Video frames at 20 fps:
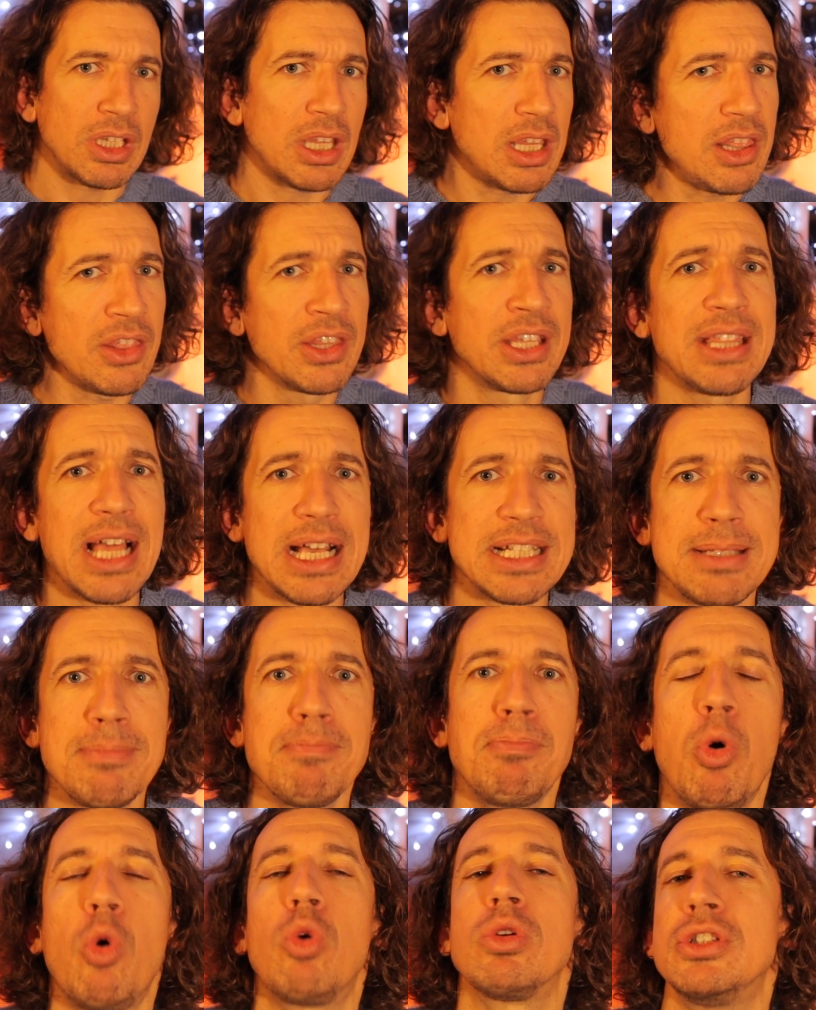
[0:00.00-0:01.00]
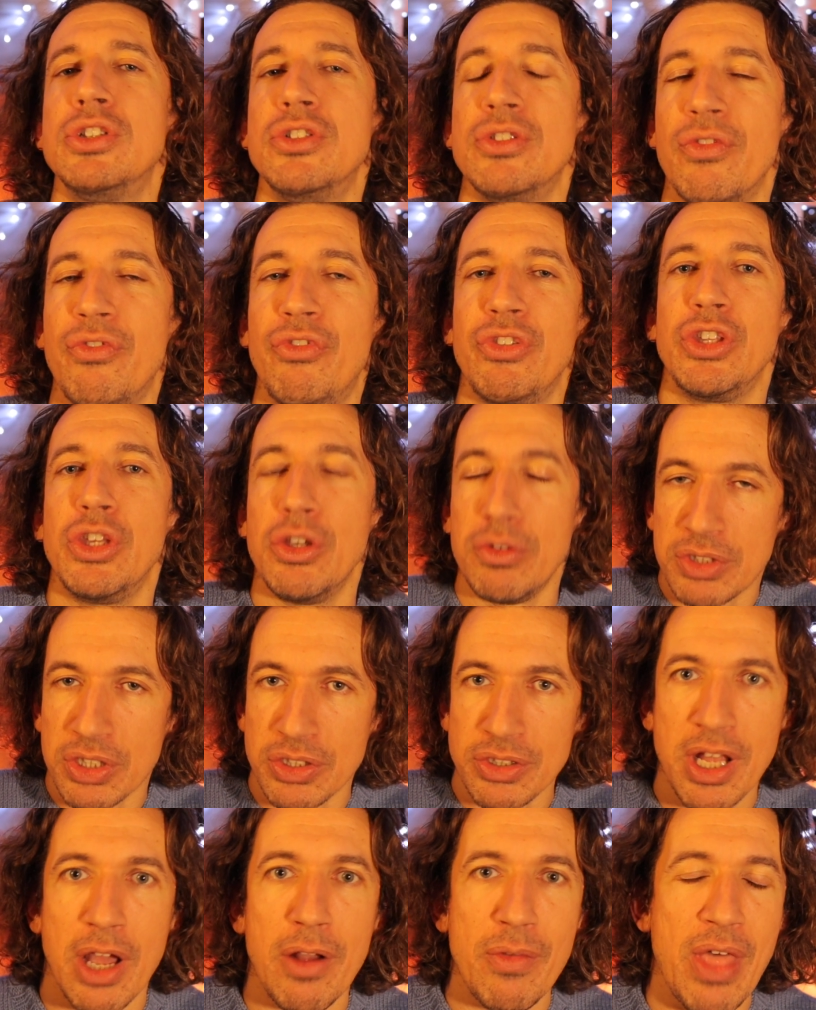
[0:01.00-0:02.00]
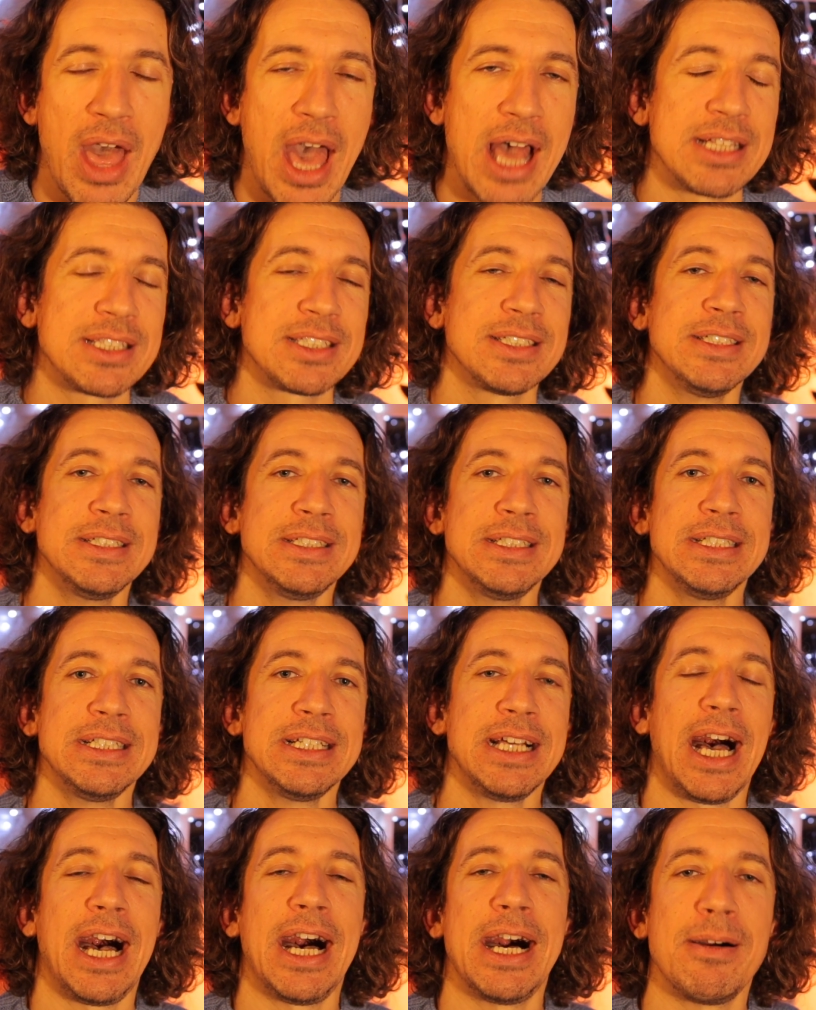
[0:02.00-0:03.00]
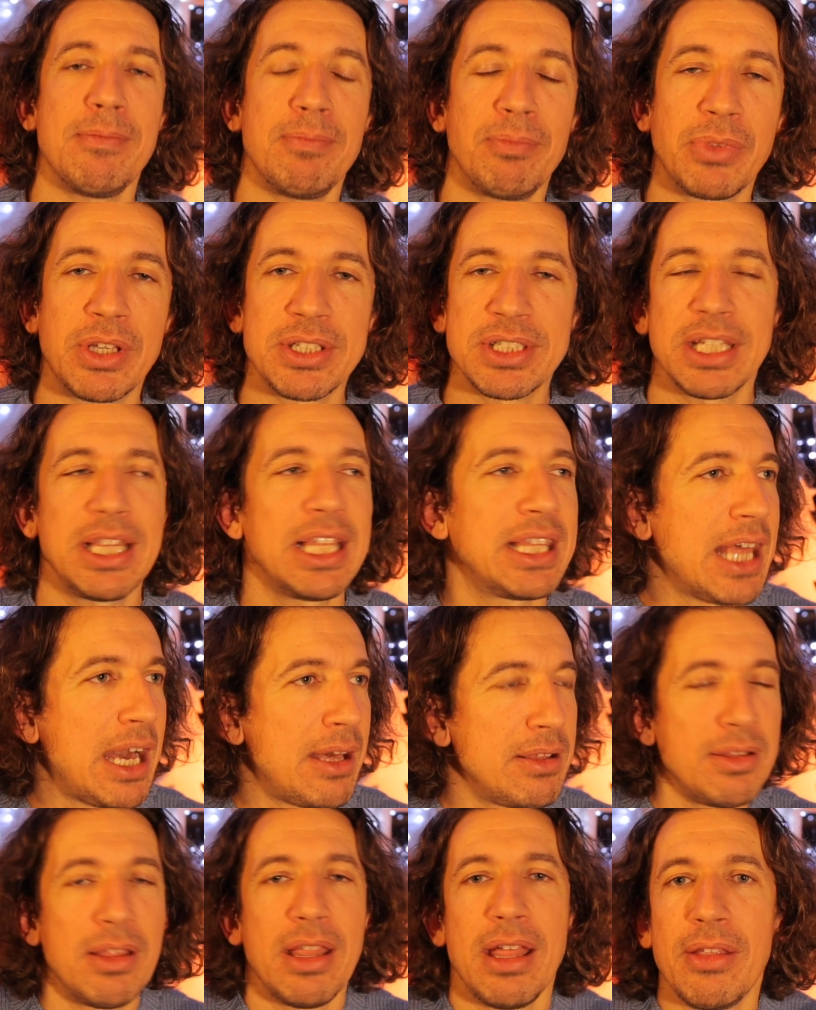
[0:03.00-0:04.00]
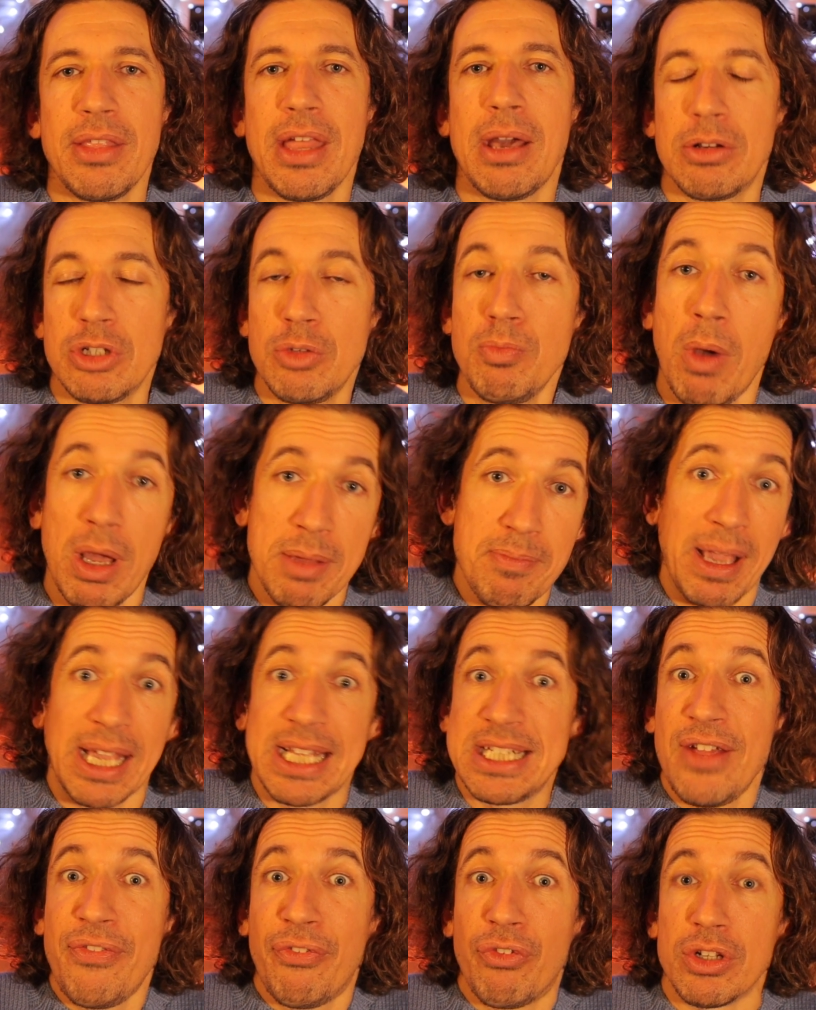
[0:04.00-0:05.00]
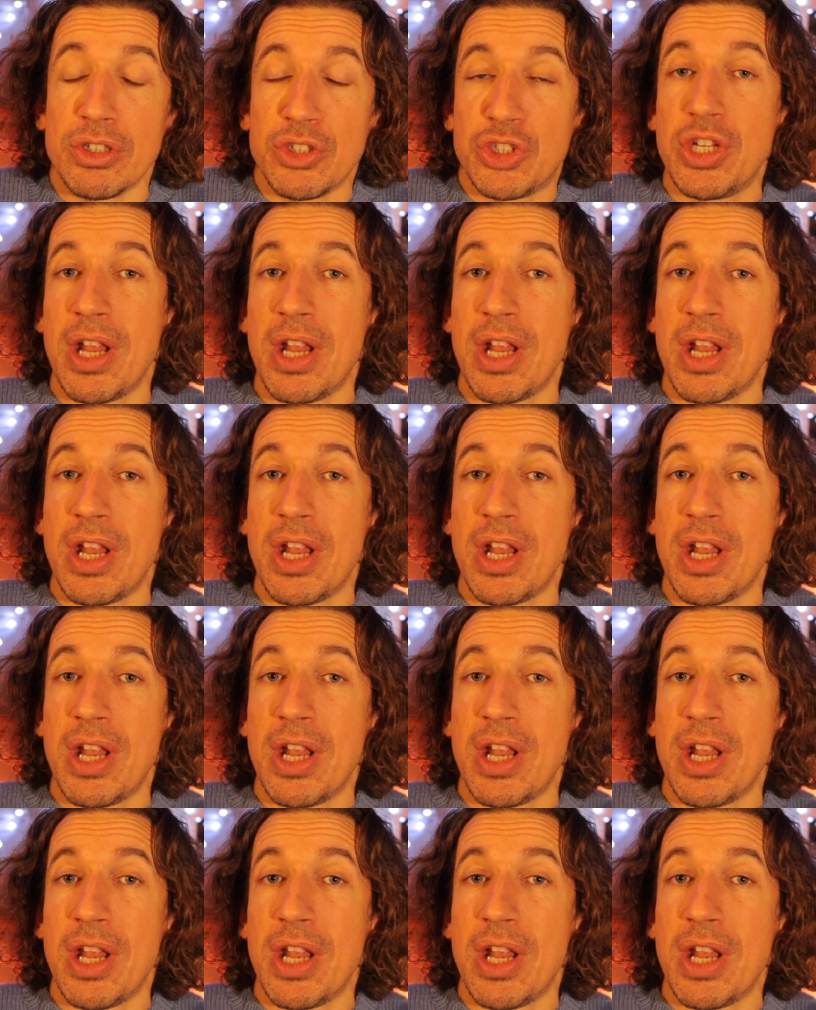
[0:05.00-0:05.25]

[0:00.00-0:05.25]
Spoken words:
I think that's important for you to know that, because I think that might make a difference.